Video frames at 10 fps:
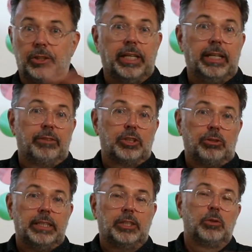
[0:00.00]
You can even
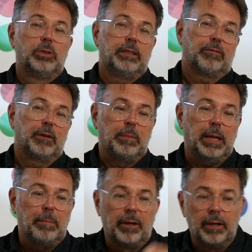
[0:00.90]
treat two different
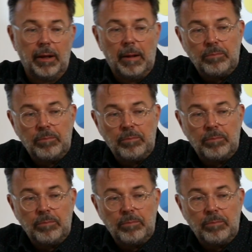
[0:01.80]
people